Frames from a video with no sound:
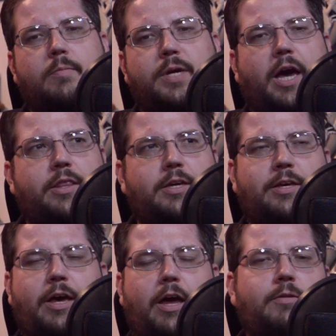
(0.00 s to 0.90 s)
But yeah,
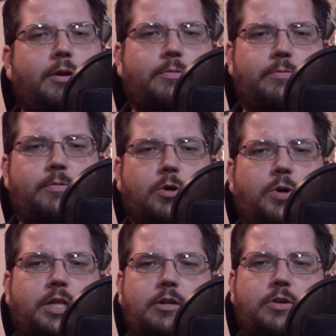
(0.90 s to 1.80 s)
they, they're
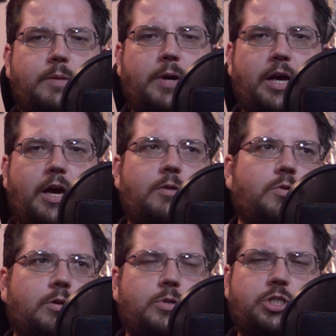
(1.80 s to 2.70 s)
quickly greeted by
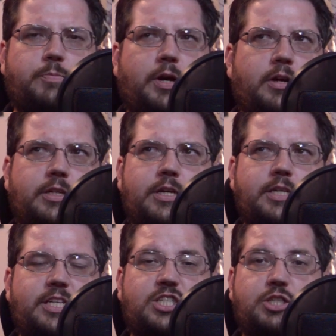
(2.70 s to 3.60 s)
Edward, which apparently is
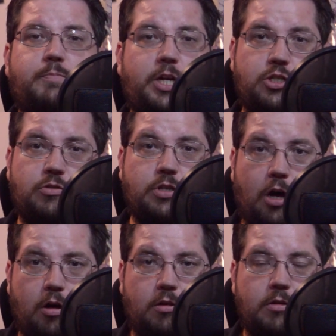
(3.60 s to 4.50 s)
a special
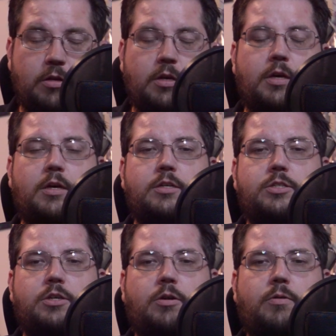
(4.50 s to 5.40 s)
doll.
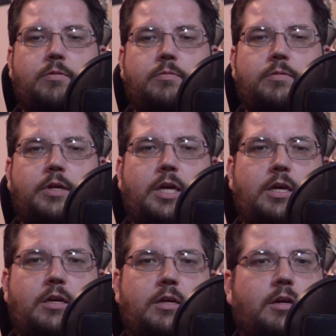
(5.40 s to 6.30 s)
So
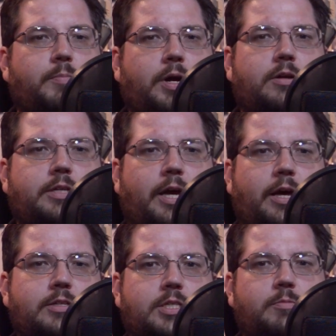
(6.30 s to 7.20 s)
he apparently
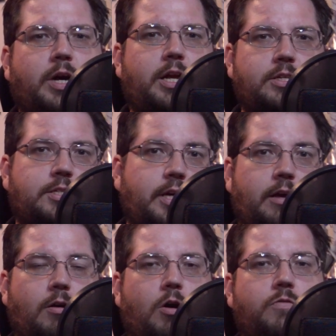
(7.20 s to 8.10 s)
has some kind of
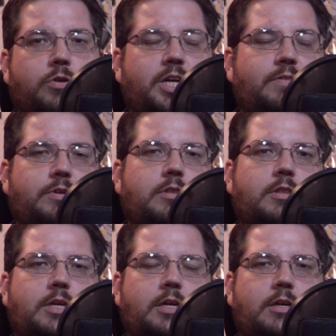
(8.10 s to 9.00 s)
say over
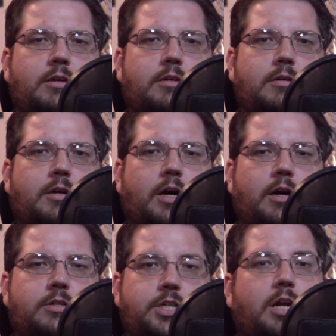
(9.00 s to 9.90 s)
even the
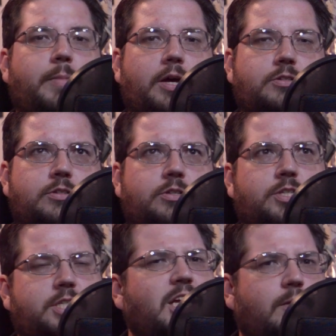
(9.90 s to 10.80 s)
uh, Shadow Masters, or
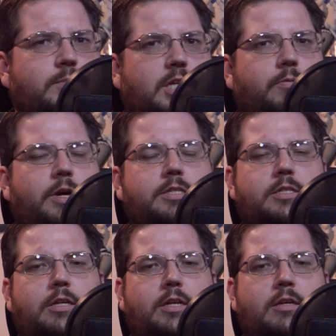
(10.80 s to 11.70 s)
it seems anyways.
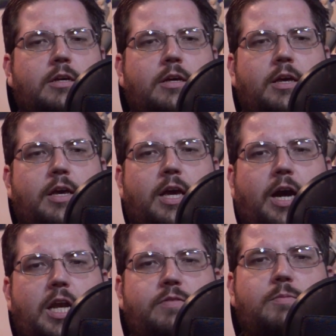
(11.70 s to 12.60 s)
It, it it
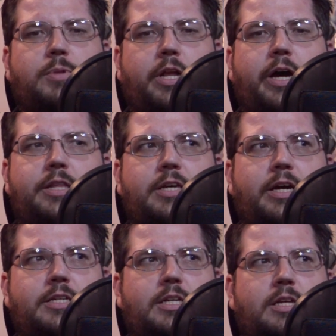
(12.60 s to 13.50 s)
kind of implied the
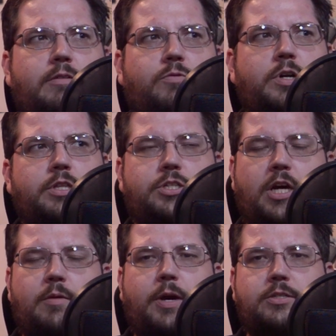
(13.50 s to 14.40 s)
idea of one of the
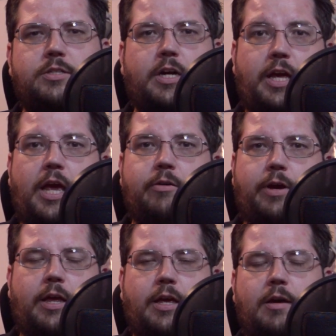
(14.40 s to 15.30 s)
Shadow Masters got
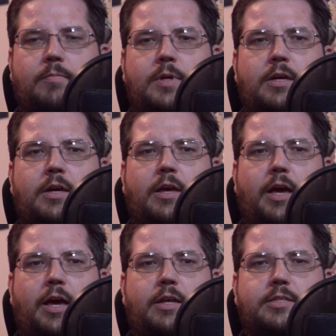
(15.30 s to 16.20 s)
angry at him,
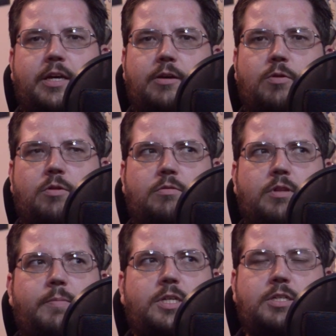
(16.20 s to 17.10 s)
and he's like, well,
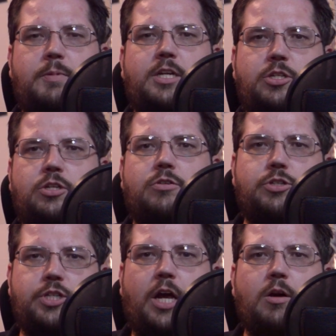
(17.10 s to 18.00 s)
let me speak to your
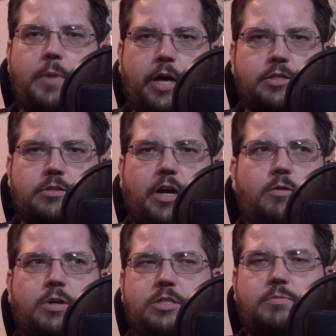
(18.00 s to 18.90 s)
Shadow Master. I
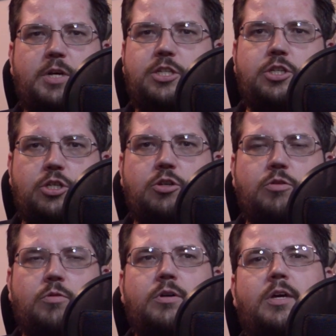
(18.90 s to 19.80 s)
don't want to speak to
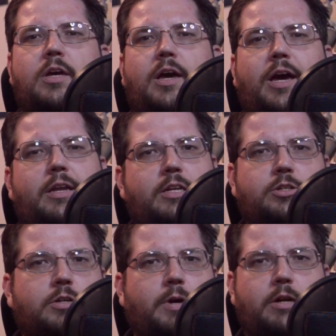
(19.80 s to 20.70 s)
you. And he
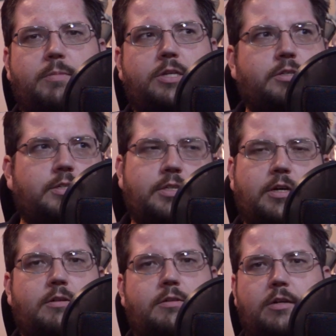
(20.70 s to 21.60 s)
turned around and basically
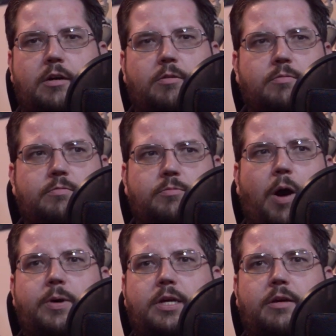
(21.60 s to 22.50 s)
said, you know,
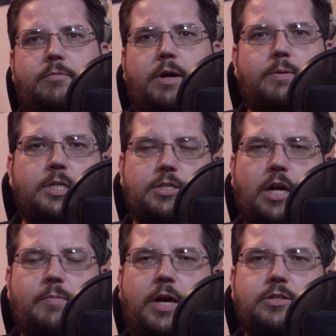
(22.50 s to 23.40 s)
why would a, why would a
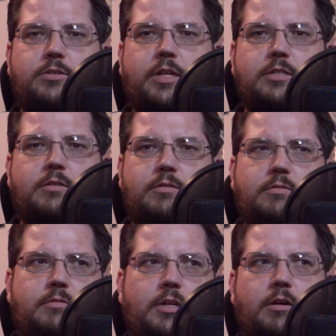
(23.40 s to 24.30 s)
Shadow Master that's,
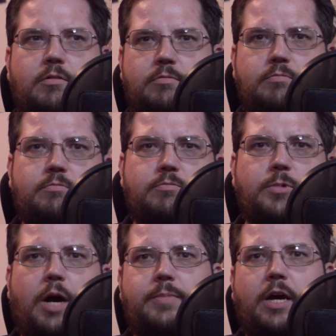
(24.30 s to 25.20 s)
you know,
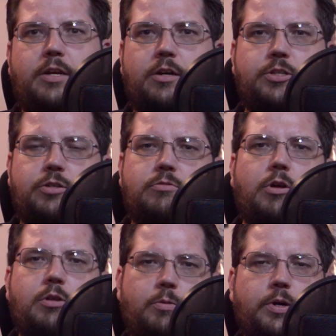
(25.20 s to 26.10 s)
come down here to you
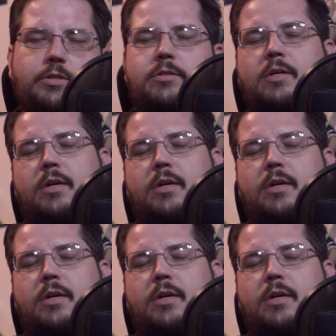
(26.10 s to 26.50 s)
lowly ones?